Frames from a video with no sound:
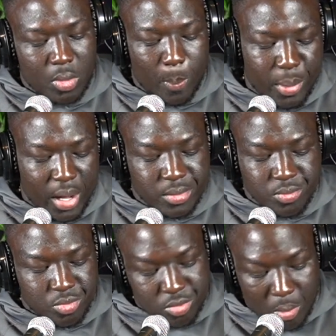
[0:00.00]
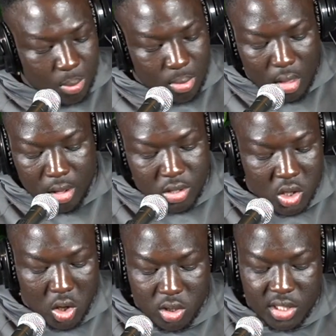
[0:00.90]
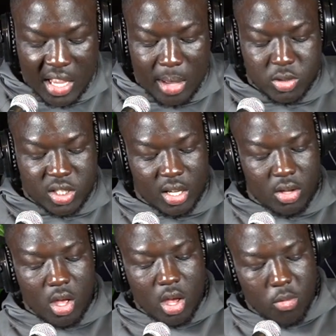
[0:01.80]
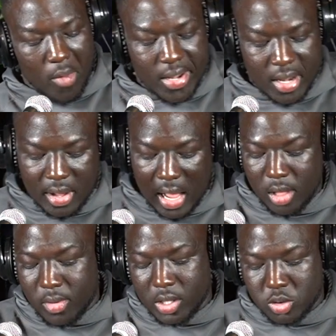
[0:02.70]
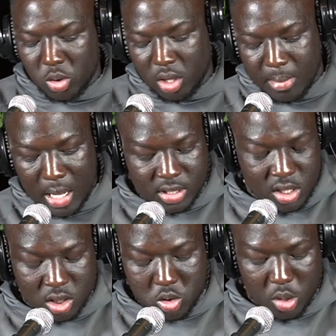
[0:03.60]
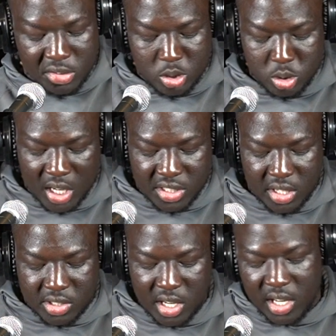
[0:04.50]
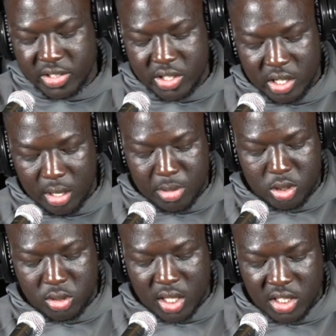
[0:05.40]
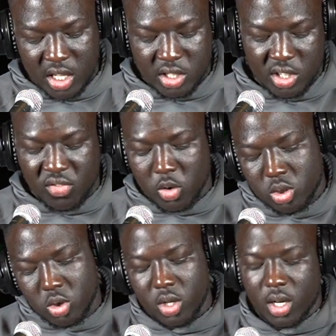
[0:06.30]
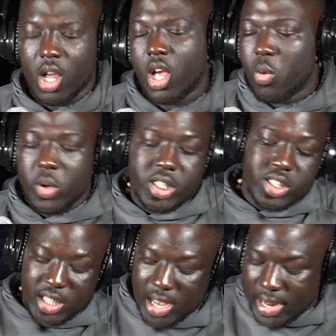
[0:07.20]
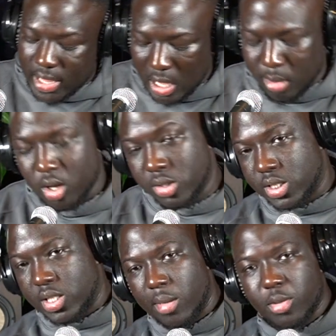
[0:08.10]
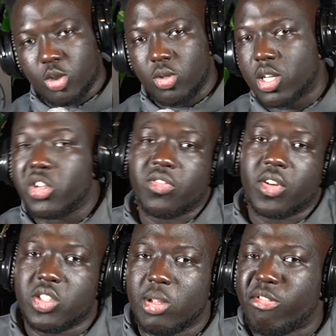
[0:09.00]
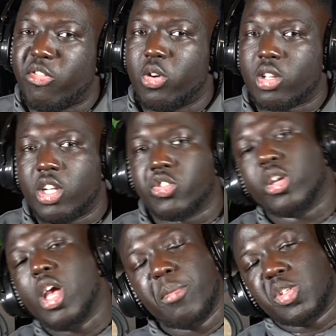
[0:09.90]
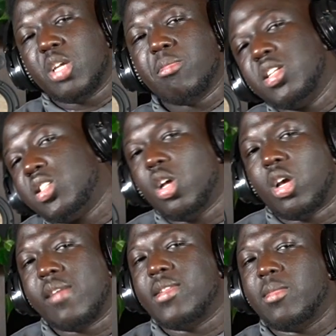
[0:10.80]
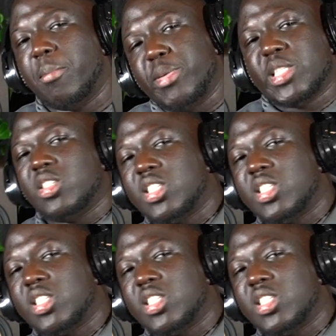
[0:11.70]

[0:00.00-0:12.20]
But... only time will tell. Right now, Colorado School of the Mines has just scored 2 touchdowns two touchdowns in the fourth quarter. We shall see how that game goes. This is number 2 in the country versus number 4 in the country. But G Money's still giving them the business.